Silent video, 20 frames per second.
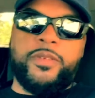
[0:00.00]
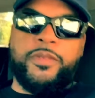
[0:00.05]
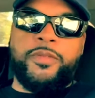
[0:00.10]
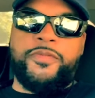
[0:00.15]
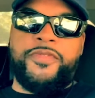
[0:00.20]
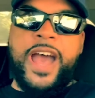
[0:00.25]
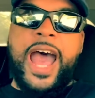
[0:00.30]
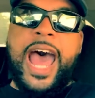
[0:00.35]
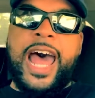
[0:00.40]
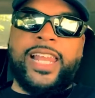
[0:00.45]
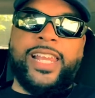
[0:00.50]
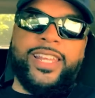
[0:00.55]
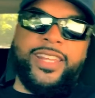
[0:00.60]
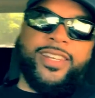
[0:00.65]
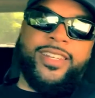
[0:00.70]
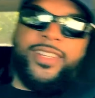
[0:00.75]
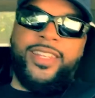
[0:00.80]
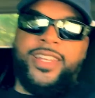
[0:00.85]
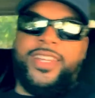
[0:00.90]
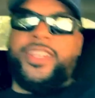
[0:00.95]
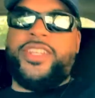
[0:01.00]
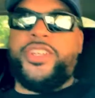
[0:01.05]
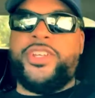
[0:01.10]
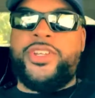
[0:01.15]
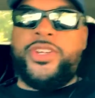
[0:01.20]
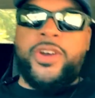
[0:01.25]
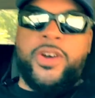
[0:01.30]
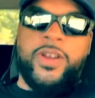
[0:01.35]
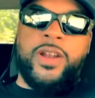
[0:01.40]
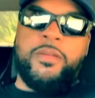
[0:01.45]
violent. You
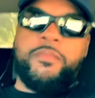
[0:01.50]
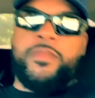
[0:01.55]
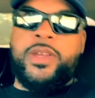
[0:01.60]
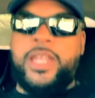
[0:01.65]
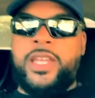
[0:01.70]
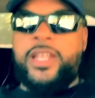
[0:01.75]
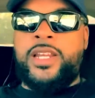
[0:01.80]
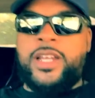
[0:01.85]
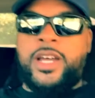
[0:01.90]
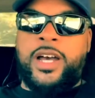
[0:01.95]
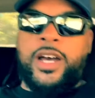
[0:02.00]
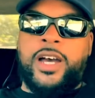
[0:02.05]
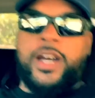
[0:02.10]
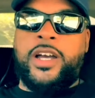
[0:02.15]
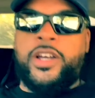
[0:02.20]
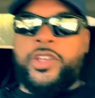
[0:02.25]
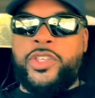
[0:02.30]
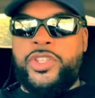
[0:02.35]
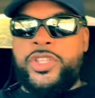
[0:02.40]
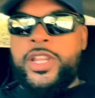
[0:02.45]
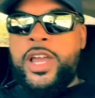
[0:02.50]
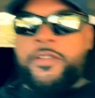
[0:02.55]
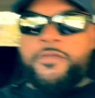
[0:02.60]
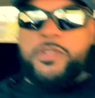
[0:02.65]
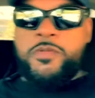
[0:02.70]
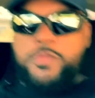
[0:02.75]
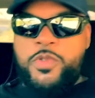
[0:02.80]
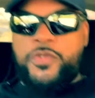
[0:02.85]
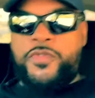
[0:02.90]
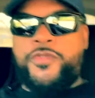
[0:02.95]
know what I mean?
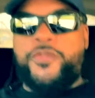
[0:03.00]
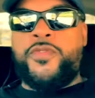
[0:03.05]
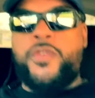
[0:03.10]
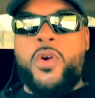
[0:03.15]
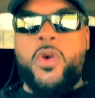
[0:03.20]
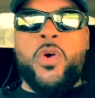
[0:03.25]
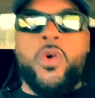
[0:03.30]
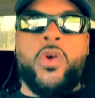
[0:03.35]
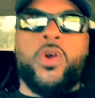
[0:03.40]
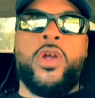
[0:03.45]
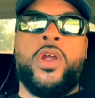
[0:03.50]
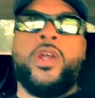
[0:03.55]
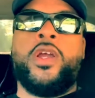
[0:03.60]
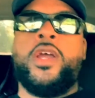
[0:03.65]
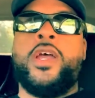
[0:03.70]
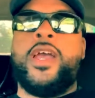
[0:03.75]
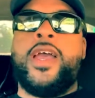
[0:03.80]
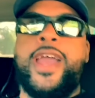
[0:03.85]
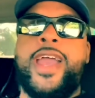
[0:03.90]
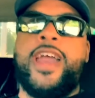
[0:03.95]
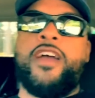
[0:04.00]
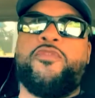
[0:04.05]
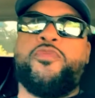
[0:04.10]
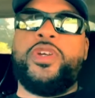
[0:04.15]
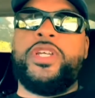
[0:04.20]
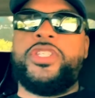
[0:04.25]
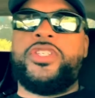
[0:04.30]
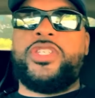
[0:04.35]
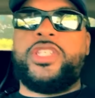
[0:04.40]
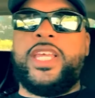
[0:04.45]
Never before have
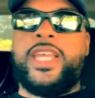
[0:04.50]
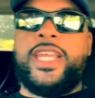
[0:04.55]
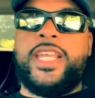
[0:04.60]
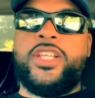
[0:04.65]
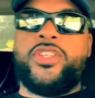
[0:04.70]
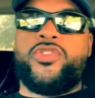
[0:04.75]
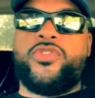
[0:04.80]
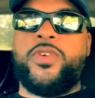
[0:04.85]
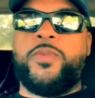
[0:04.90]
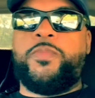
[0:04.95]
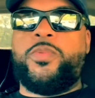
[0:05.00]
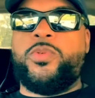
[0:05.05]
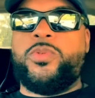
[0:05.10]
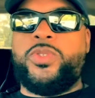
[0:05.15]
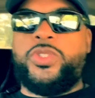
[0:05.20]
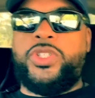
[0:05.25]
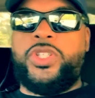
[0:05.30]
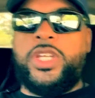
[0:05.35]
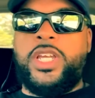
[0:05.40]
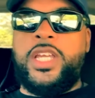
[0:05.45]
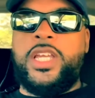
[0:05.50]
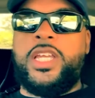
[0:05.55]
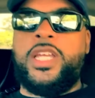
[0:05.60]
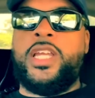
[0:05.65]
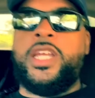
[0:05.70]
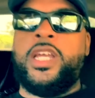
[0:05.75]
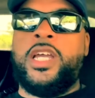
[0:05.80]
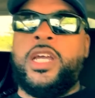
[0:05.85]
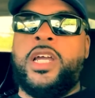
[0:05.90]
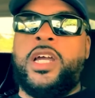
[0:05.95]
we seen Triple G
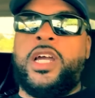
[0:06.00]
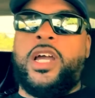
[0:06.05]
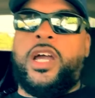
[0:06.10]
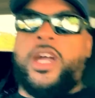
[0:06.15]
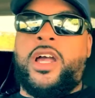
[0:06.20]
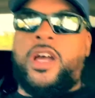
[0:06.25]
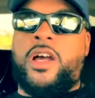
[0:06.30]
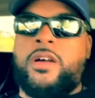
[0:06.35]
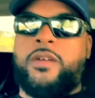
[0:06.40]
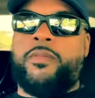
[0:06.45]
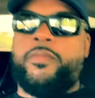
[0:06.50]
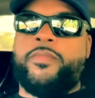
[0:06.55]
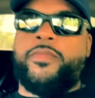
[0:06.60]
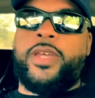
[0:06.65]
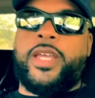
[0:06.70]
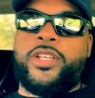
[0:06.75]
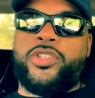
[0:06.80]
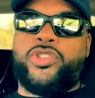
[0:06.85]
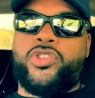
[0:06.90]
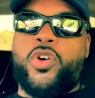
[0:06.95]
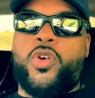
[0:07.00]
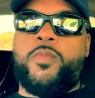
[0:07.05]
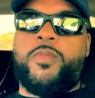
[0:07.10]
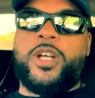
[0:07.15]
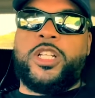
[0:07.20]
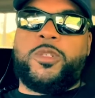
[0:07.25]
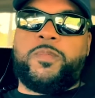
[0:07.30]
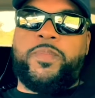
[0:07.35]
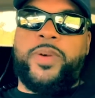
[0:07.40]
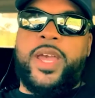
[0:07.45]
in so
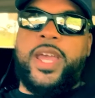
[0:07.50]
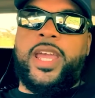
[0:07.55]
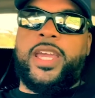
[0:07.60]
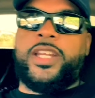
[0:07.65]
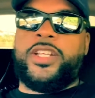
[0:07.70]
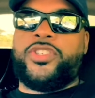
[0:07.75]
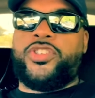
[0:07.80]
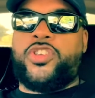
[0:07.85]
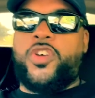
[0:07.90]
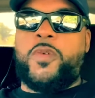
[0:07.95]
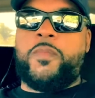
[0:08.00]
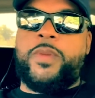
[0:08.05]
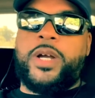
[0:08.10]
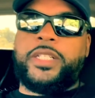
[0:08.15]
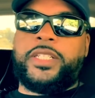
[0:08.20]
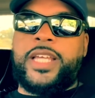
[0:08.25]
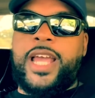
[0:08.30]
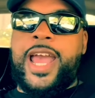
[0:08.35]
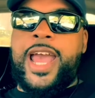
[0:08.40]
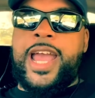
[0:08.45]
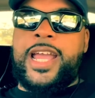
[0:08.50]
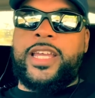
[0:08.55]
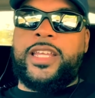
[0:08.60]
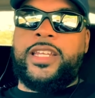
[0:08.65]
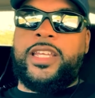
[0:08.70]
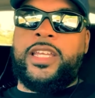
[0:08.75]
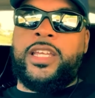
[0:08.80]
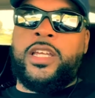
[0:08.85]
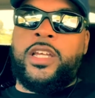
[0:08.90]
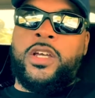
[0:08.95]
much pain and so much
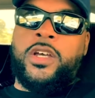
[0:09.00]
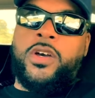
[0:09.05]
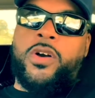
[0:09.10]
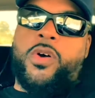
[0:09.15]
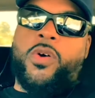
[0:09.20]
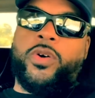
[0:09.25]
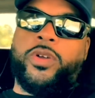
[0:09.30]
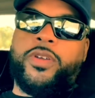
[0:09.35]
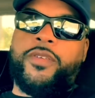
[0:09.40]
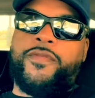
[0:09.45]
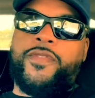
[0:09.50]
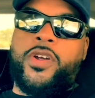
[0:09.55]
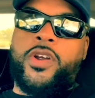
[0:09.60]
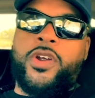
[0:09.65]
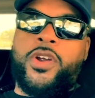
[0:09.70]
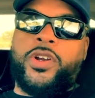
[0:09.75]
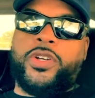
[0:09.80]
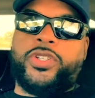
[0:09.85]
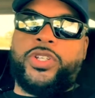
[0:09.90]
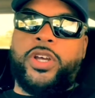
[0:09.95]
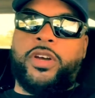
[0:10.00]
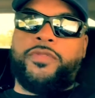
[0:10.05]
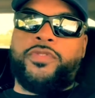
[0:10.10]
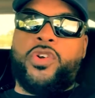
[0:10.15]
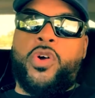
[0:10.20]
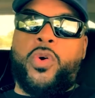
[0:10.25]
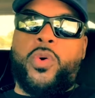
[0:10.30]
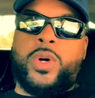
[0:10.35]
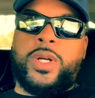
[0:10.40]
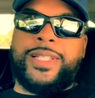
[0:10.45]
agony, on the verge of
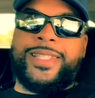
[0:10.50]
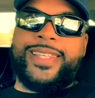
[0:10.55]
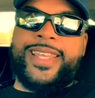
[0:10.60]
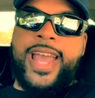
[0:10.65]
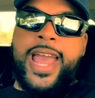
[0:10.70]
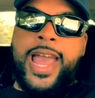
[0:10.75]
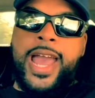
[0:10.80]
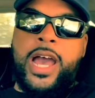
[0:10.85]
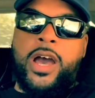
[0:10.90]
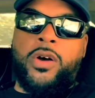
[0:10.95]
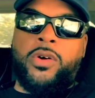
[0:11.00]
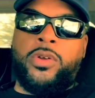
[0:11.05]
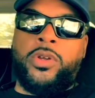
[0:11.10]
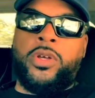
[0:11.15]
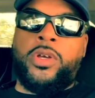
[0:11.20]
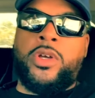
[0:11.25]
going down